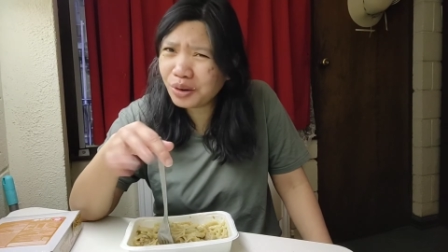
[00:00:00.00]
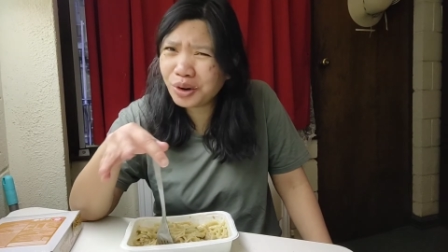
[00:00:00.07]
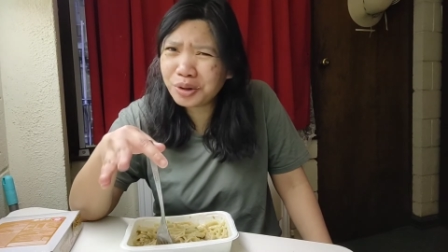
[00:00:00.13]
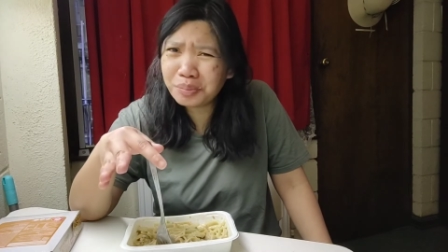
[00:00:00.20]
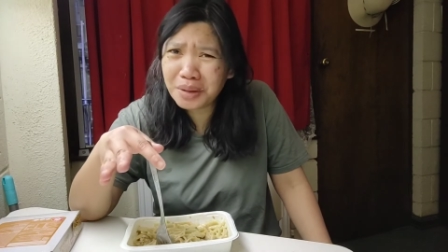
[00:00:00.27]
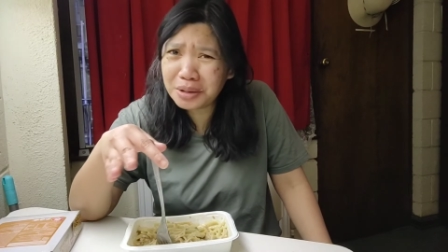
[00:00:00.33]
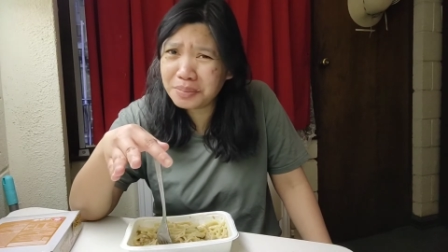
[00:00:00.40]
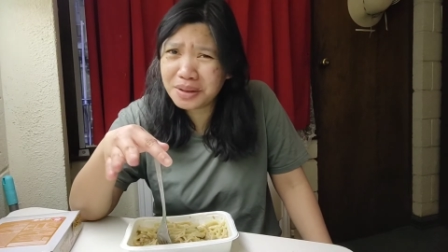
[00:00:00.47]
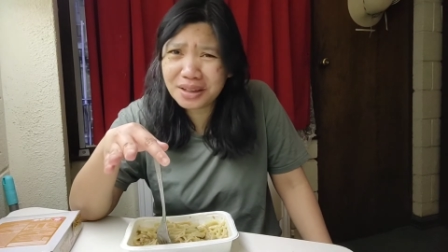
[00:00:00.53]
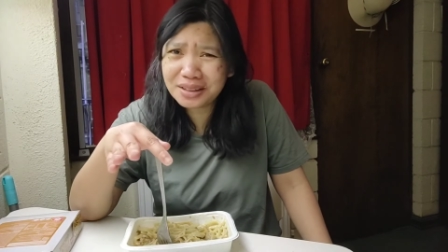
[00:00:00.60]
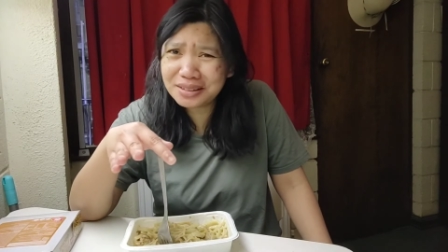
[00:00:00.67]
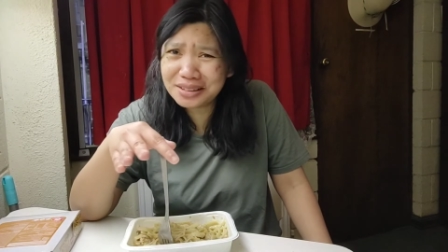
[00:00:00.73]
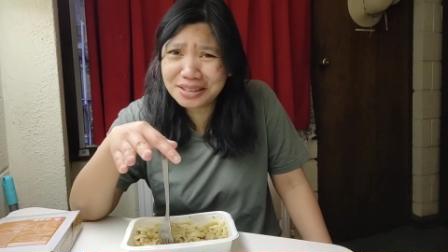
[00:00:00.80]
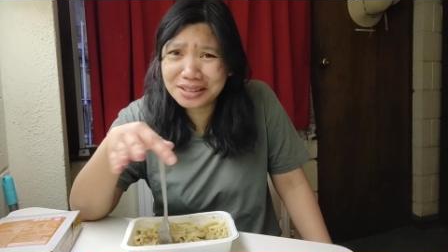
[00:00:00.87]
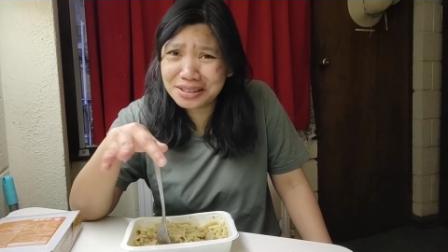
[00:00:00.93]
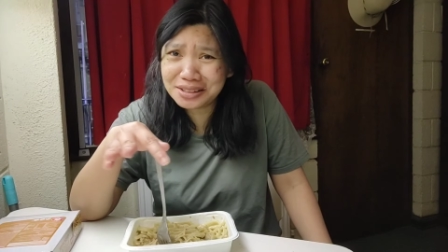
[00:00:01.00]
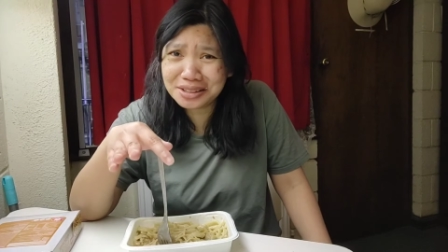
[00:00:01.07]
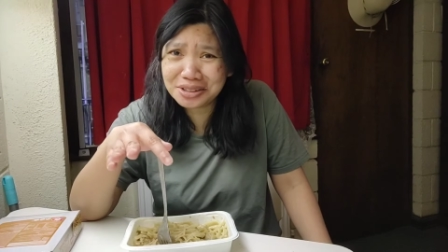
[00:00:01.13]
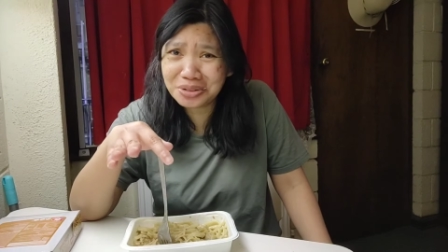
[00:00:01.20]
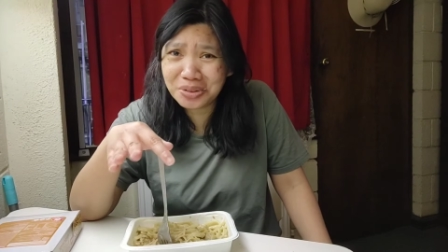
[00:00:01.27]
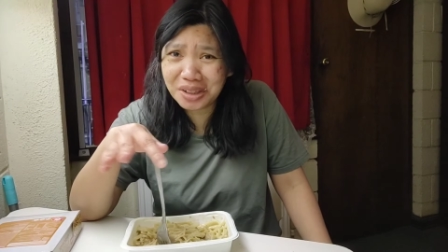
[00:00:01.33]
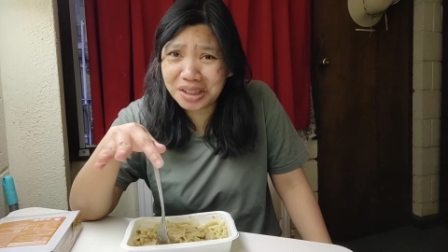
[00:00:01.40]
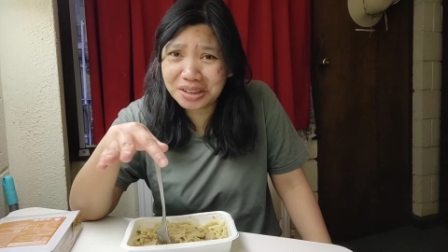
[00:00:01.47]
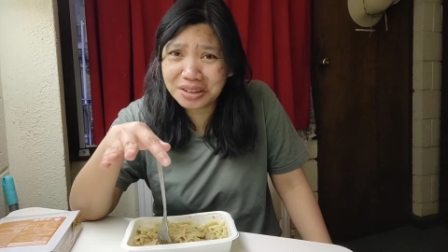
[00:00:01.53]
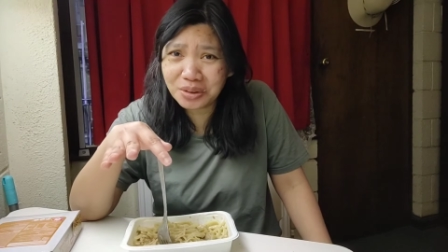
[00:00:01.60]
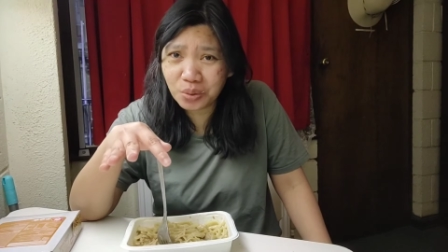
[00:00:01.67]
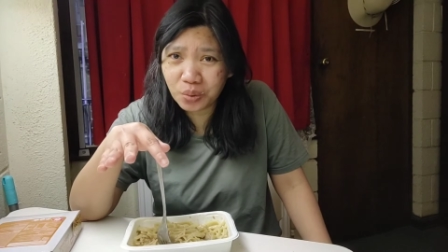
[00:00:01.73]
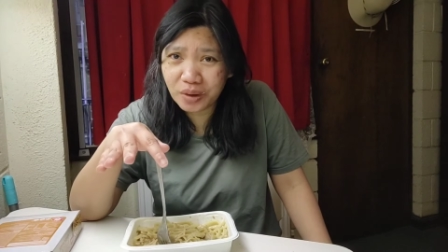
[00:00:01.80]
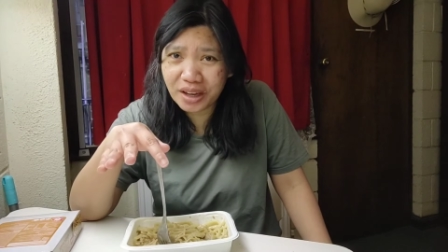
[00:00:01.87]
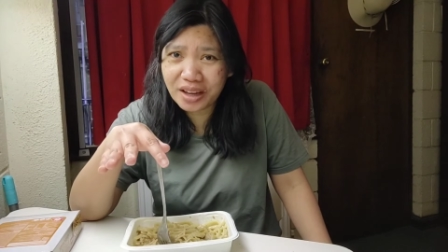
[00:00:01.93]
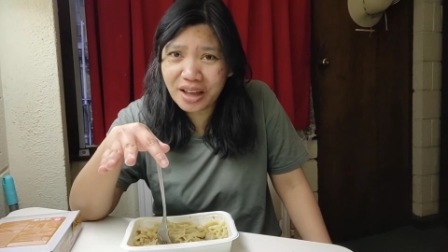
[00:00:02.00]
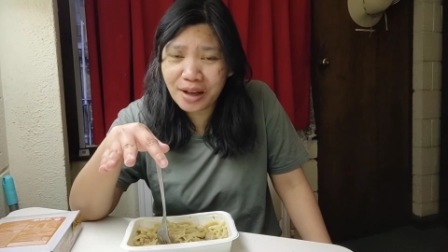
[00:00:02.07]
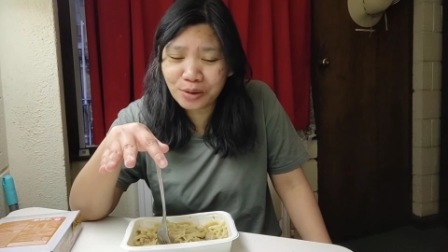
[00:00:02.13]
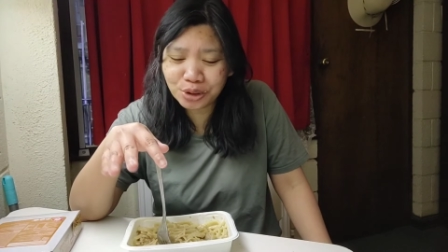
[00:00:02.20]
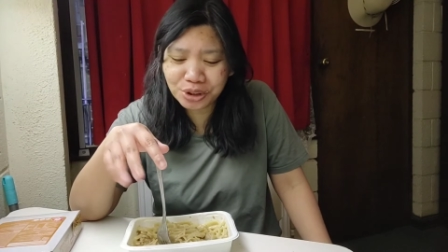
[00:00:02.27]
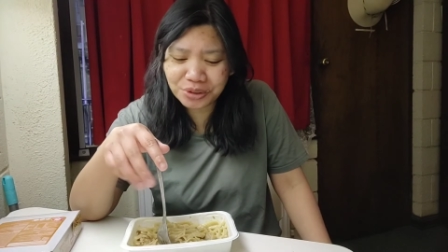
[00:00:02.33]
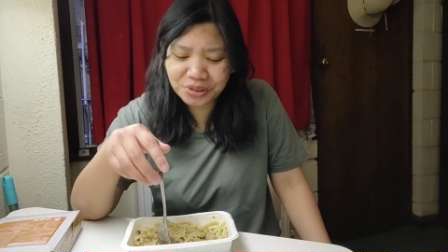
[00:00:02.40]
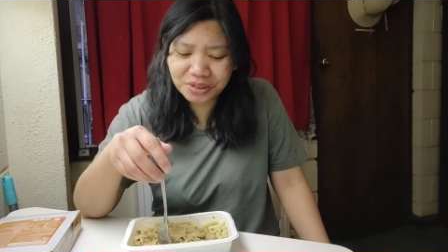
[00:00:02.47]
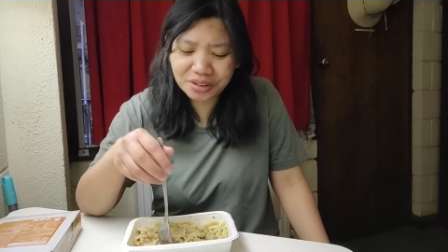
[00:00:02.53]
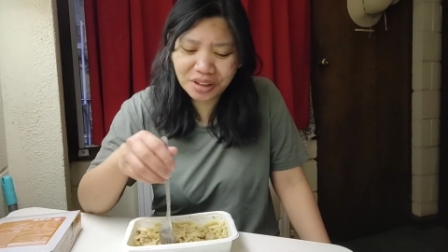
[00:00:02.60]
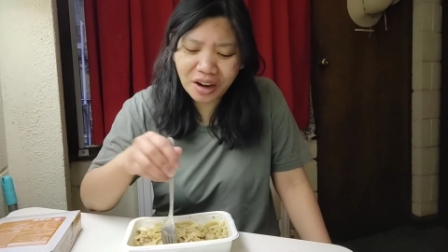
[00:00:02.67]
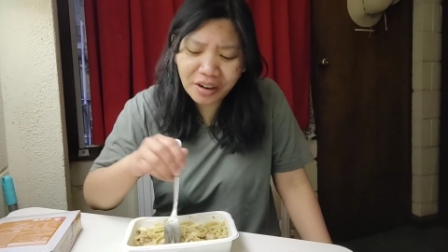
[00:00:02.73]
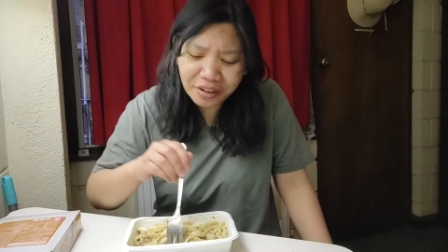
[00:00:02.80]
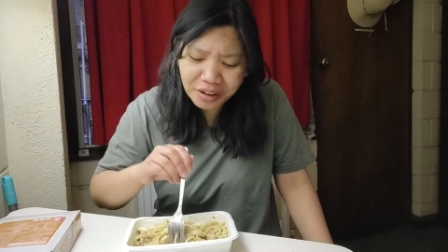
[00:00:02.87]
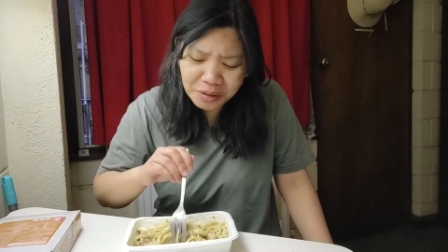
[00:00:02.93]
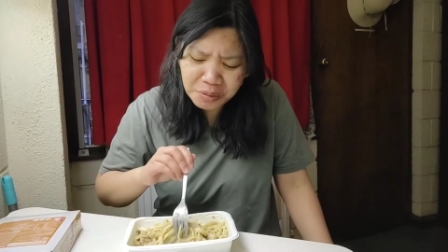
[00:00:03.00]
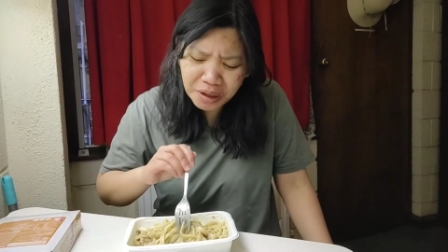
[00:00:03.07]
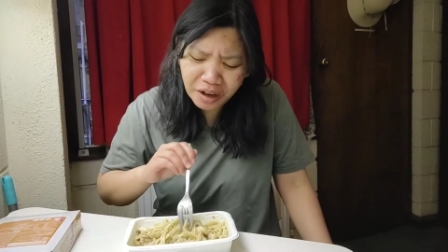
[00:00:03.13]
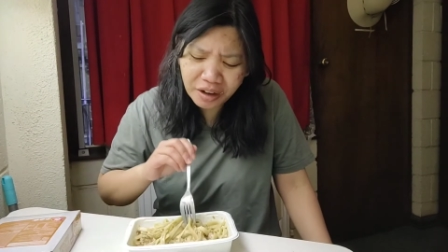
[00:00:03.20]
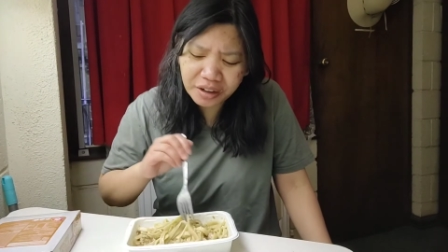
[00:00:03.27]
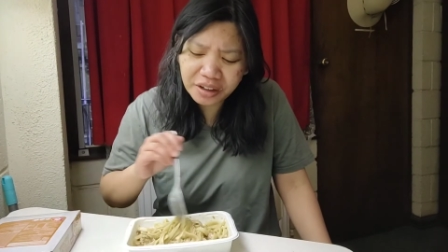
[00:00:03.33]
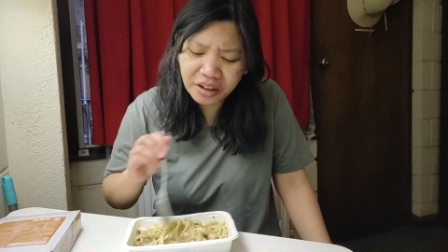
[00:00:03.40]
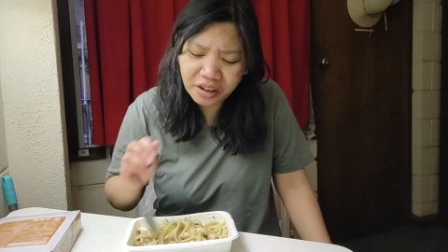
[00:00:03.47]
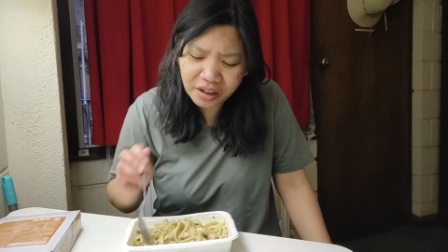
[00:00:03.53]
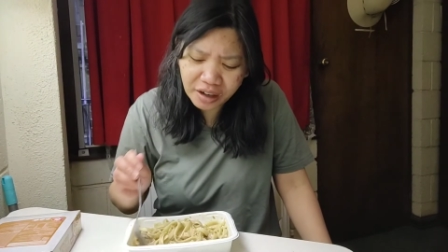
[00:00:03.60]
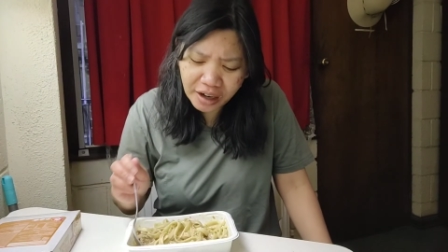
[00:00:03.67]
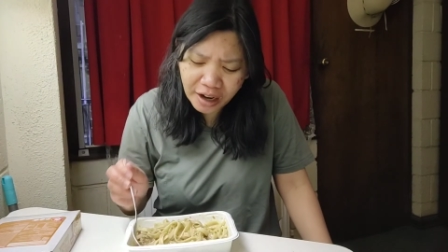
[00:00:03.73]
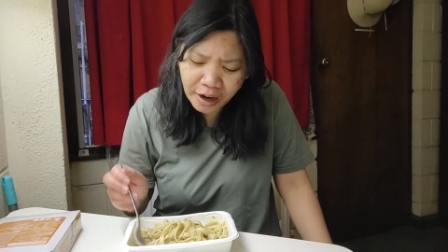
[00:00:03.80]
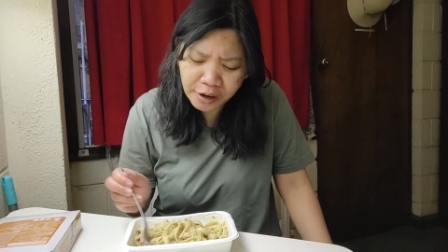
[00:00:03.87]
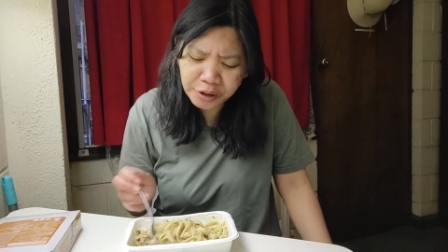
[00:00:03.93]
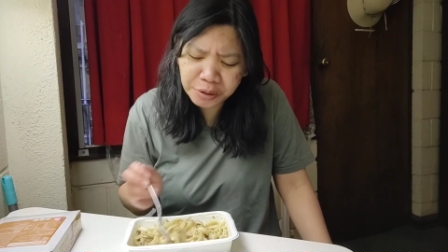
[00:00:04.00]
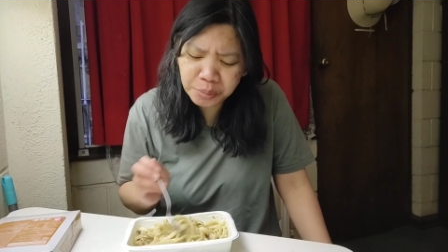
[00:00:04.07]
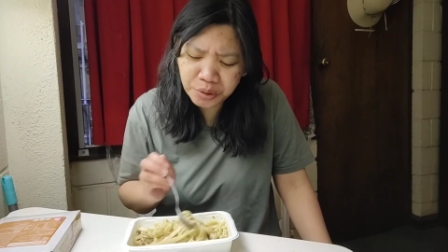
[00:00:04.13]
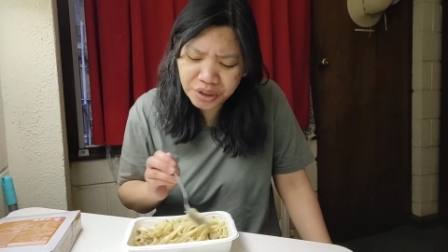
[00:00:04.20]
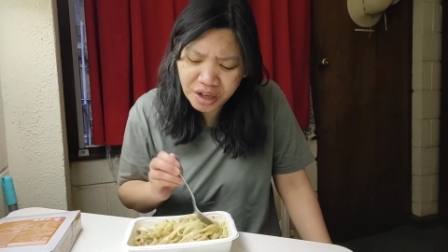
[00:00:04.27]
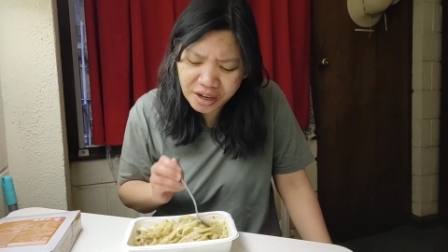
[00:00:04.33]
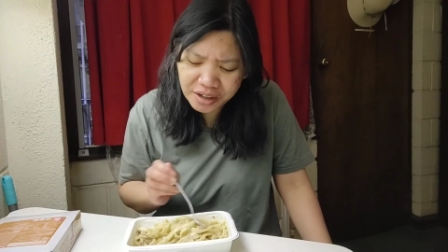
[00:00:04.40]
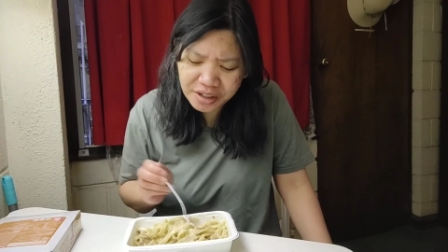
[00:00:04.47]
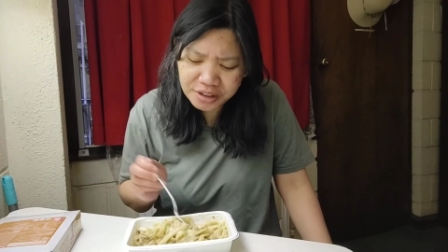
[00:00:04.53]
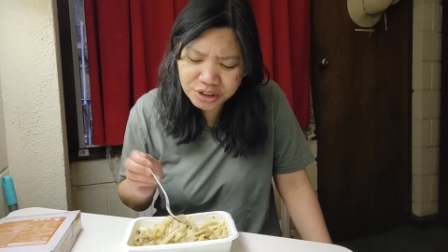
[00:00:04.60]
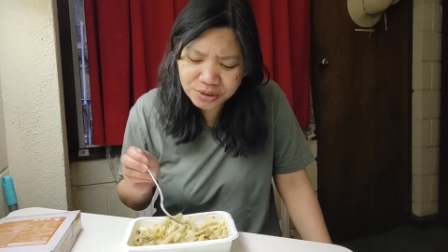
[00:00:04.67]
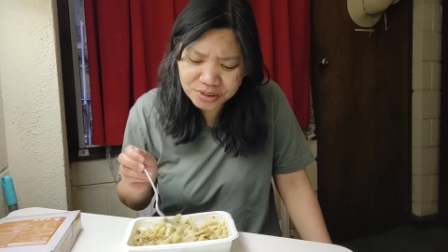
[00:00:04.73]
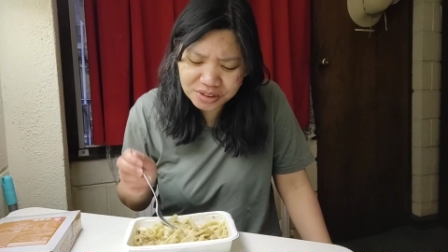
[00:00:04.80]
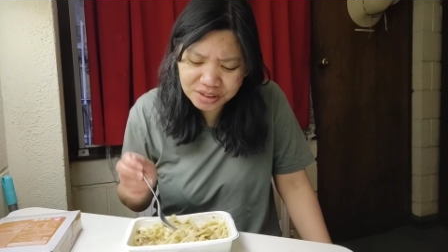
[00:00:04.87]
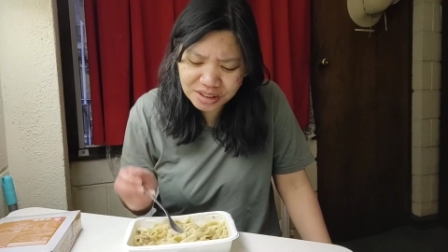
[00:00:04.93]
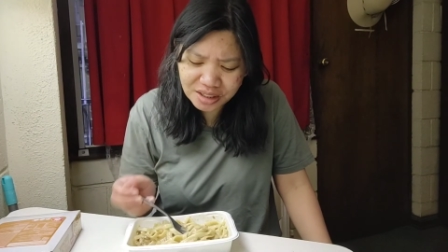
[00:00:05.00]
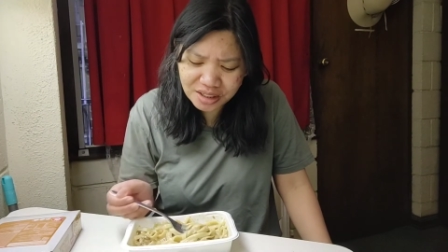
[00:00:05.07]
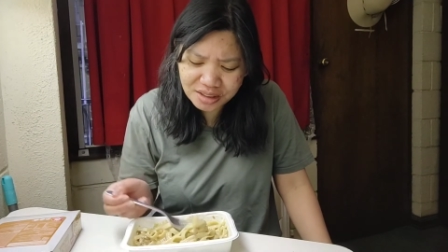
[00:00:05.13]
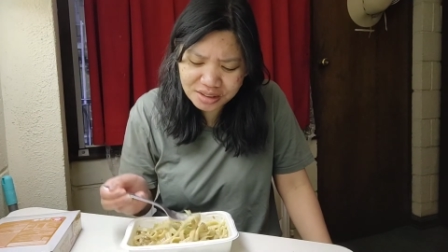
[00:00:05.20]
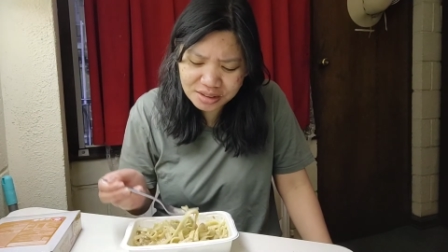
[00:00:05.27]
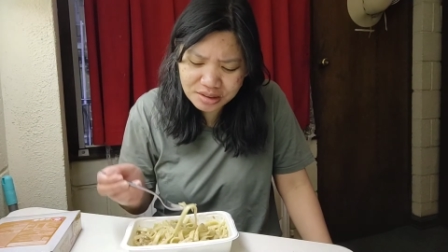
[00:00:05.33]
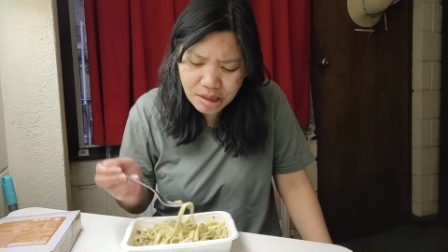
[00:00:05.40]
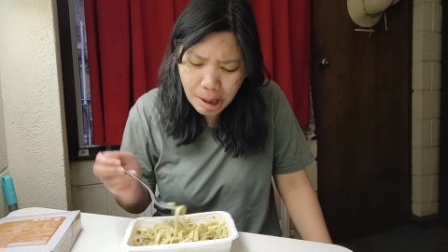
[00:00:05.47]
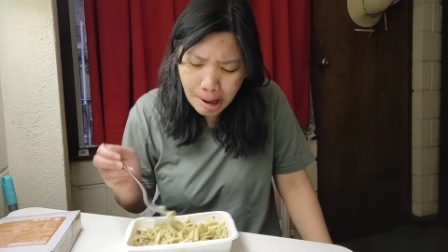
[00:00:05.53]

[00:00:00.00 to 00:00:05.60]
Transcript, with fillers: Or maybe this is really the way how should hark? carbonara should taste.